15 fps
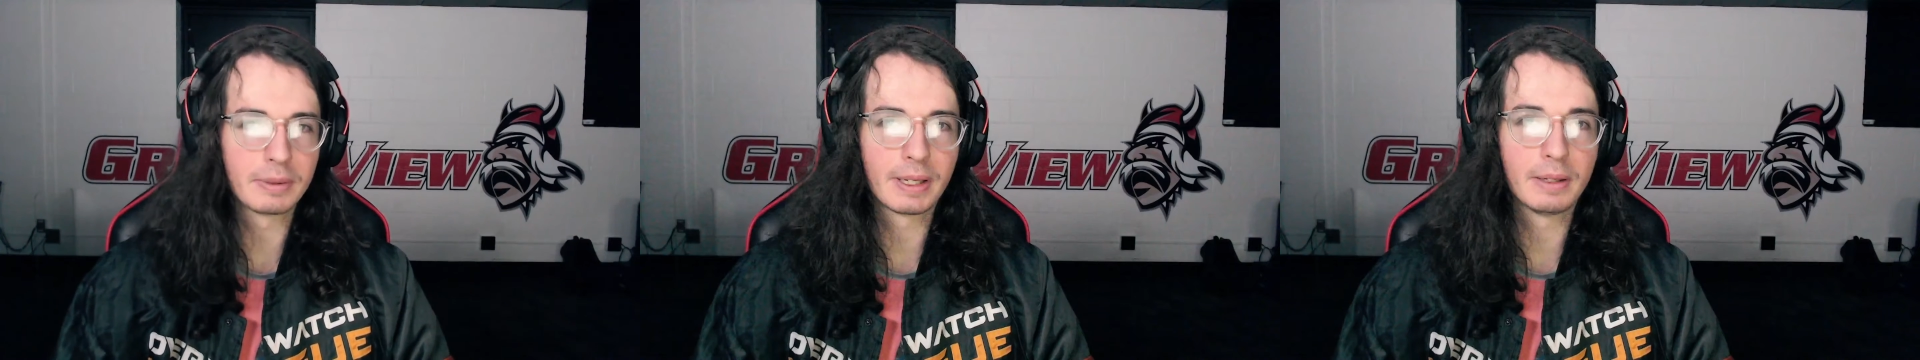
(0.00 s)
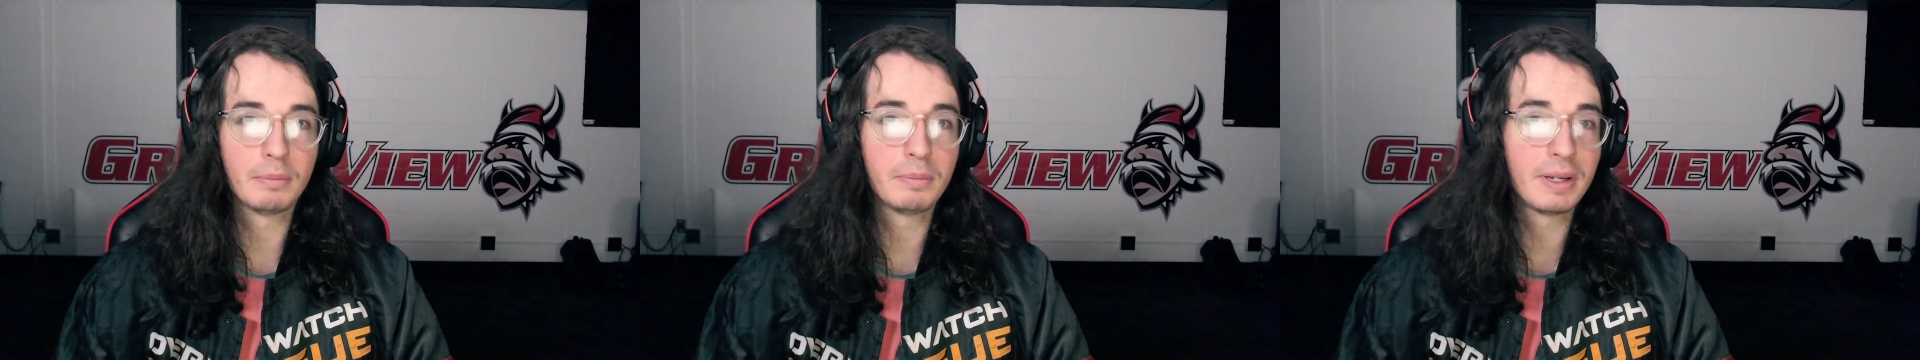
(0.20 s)

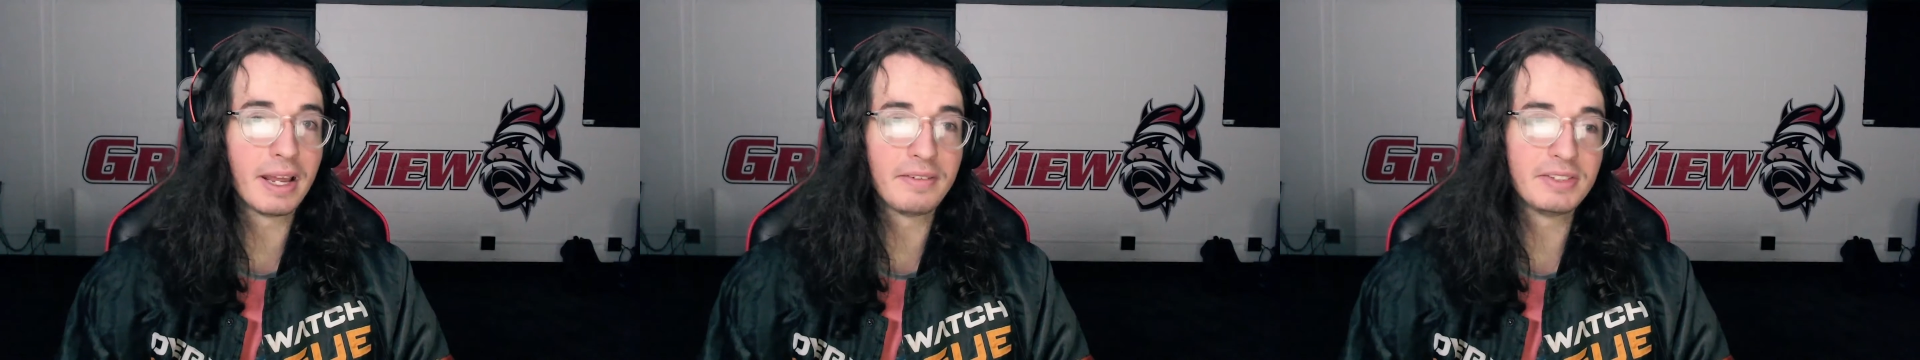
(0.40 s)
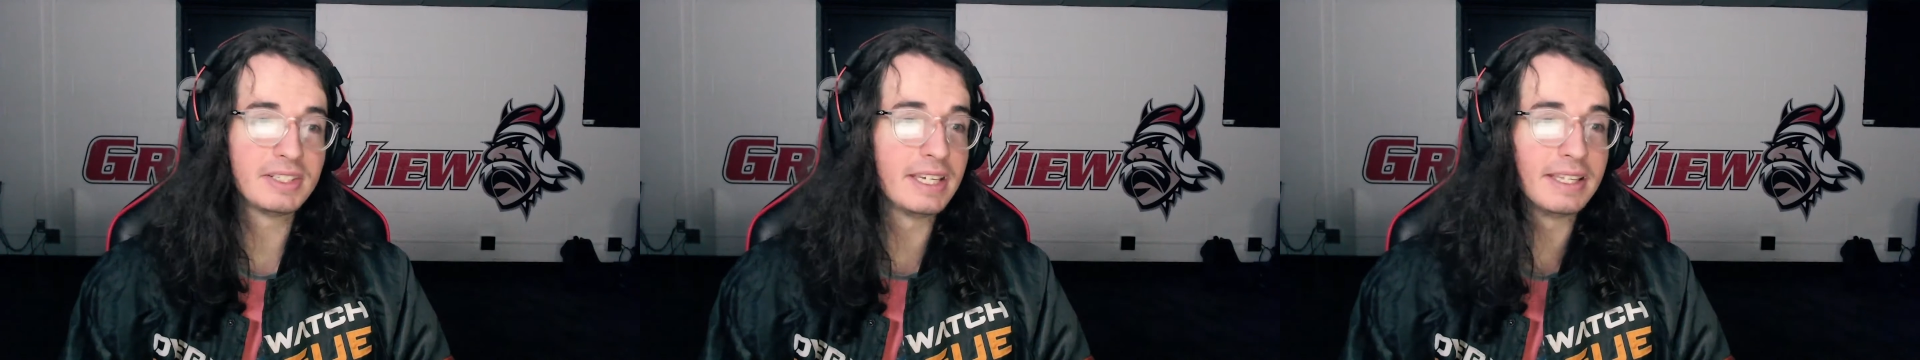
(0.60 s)
again. But
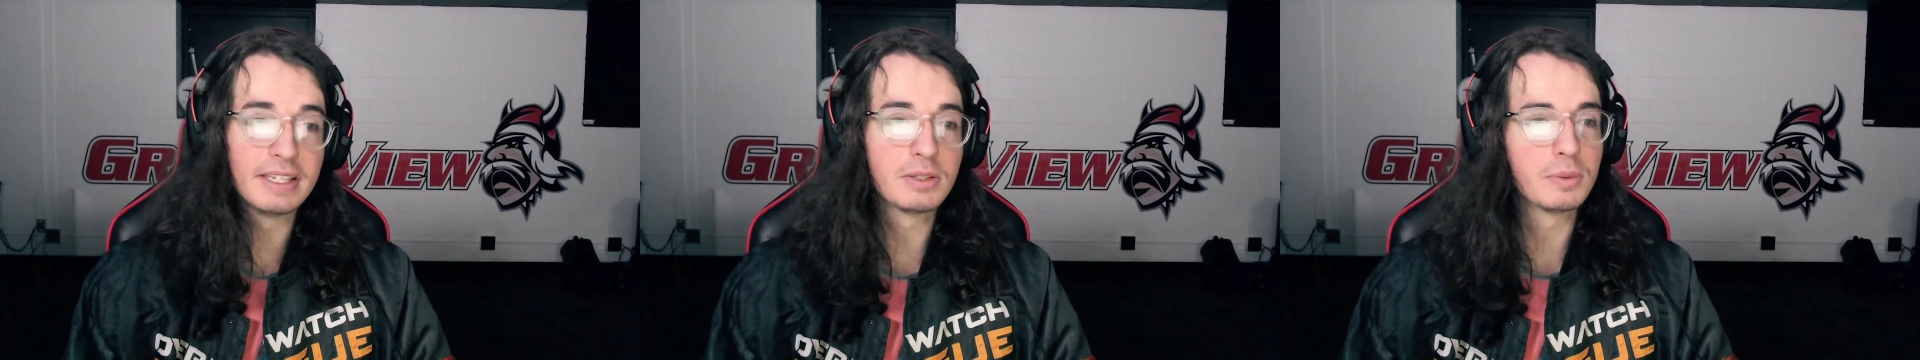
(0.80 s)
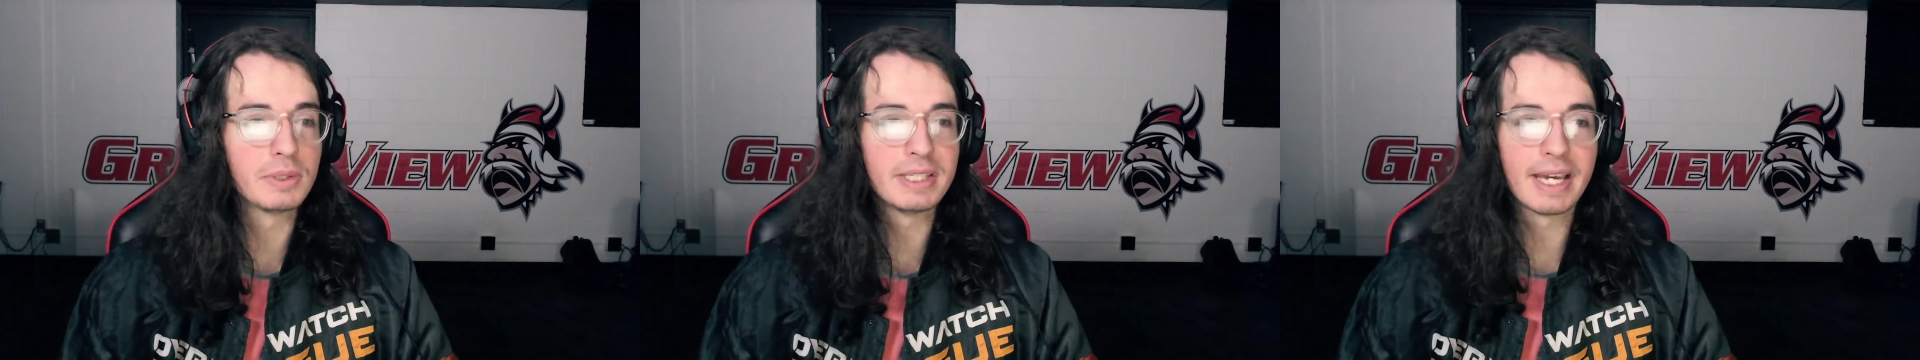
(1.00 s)
I've seen
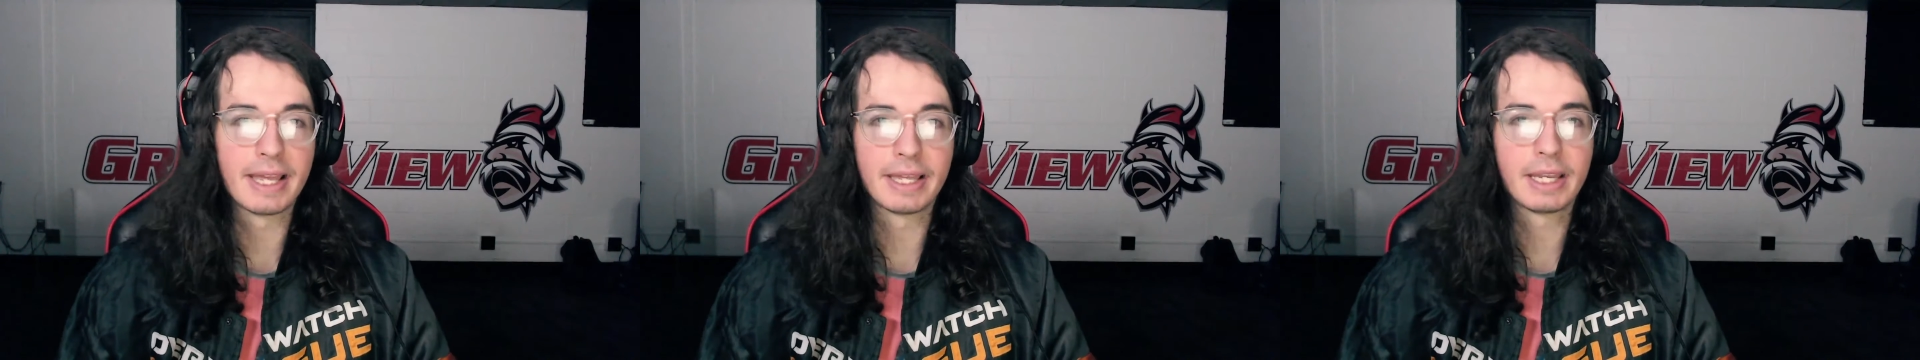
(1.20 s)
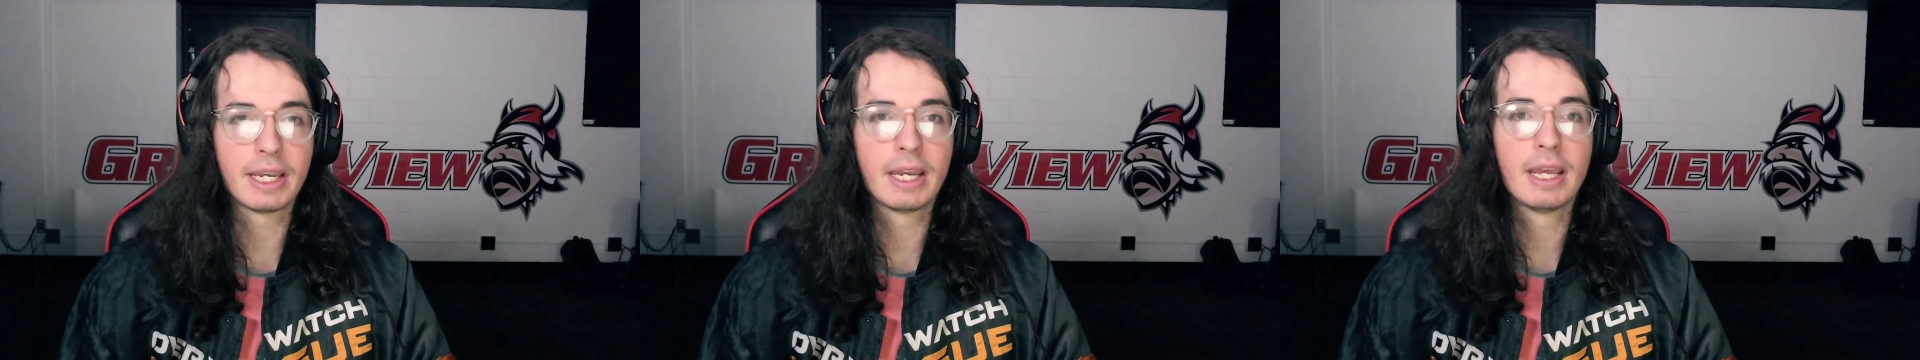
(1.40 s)
this with
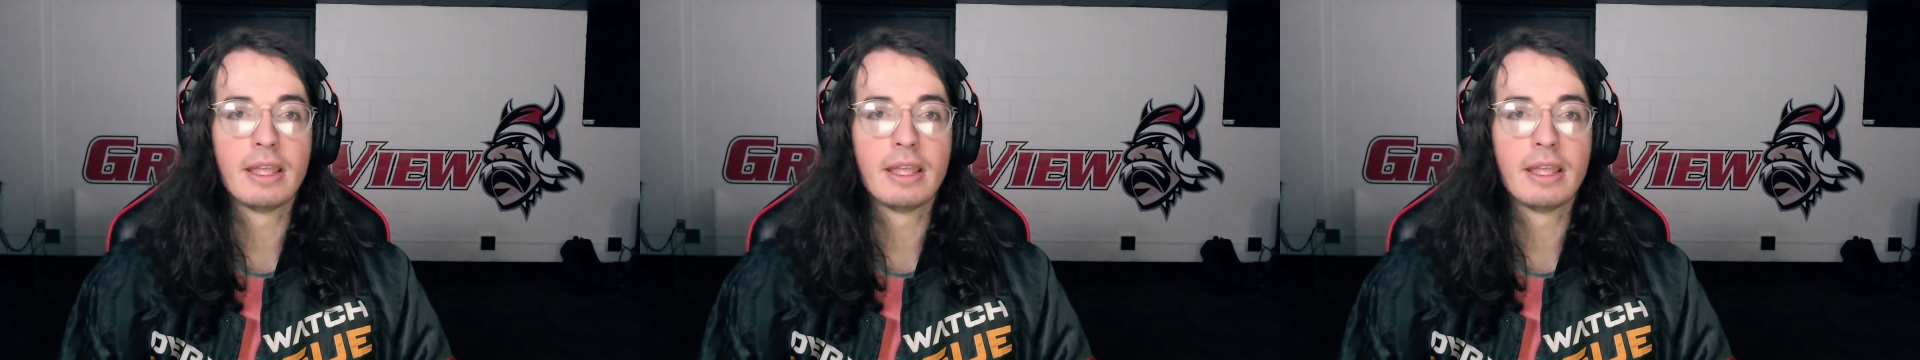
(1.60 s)
talent.